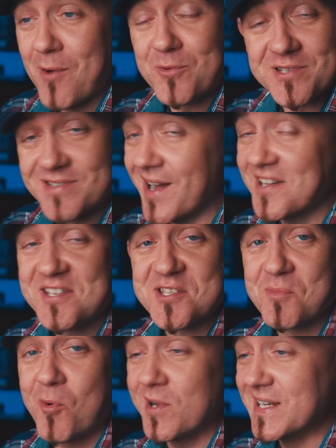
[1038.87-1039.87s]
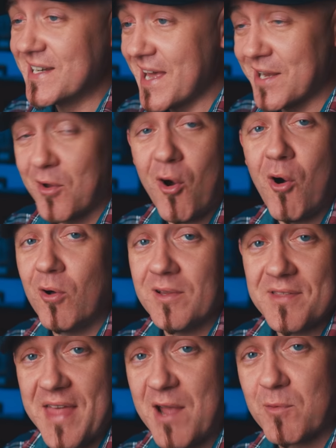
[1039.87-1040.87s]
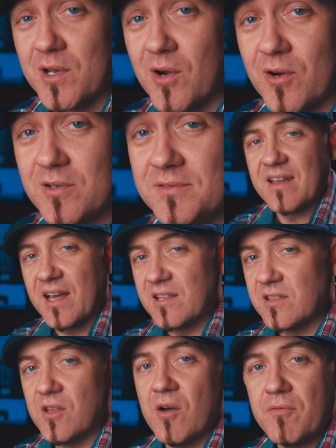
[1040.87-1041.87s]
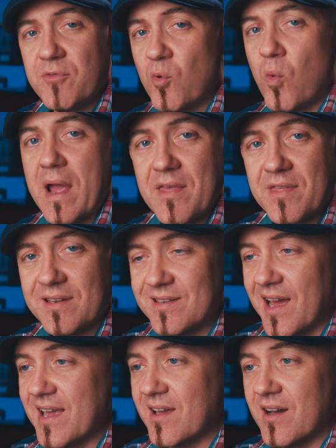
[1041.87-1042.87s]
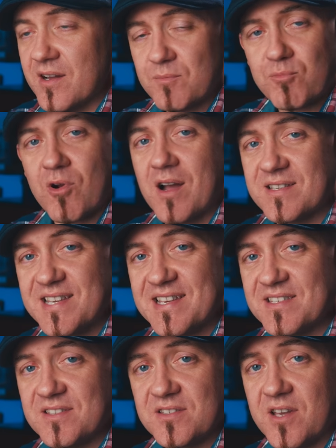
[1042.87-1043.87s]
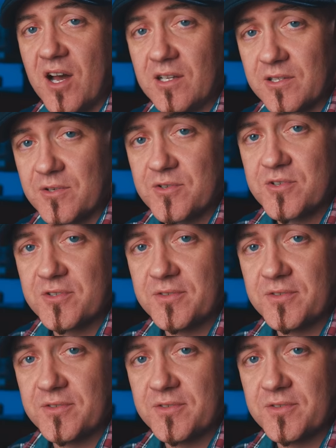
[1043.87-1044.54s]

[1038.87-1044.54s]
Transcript: I was not disappointed at all in that regard, and I love the way that Nikon processes colors.